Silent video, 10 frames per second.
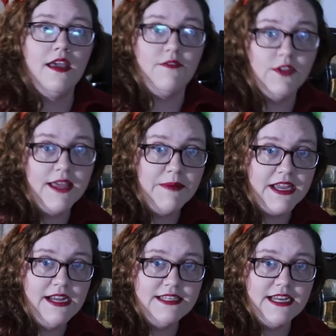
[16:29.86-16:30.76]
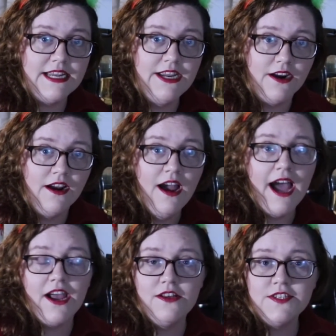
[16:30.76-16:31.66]
If you like my content here,
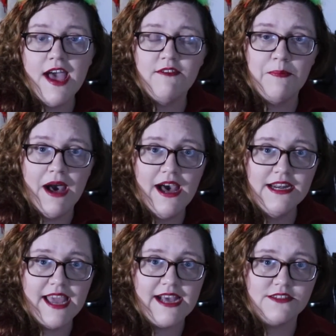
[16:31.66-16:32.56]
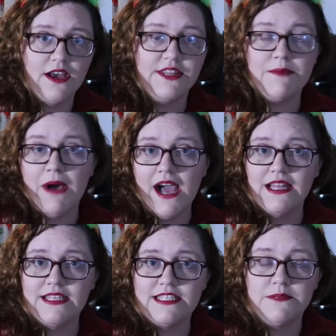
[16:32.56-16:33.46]
I also have a podcast called the
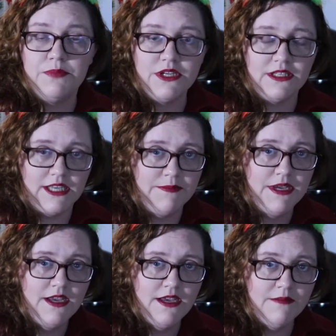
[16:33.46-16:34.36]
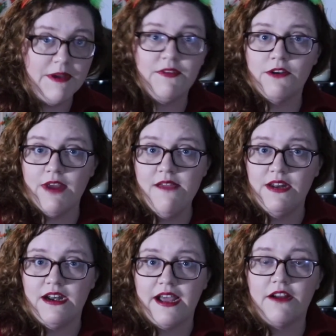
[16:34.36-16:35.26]
Apocalypse Book Club. My friend
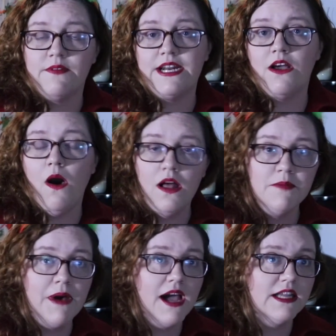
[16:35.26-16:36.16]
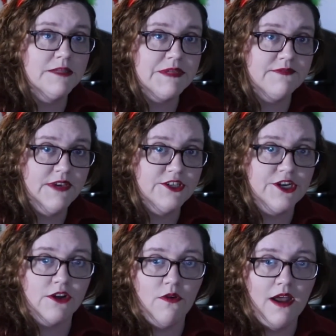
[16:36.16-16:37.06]
Raven and I are reading all apocalyptic
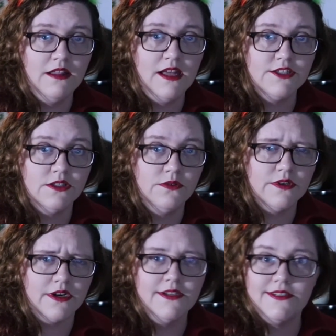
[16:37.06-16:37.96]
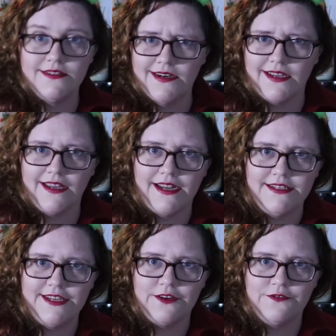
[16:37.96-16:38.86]
fiction in chronological order starting in
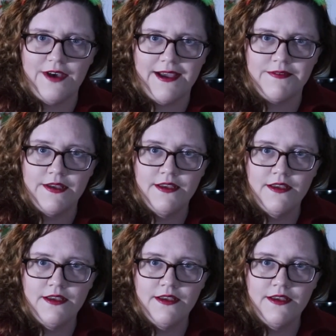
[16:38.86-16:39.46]
1805.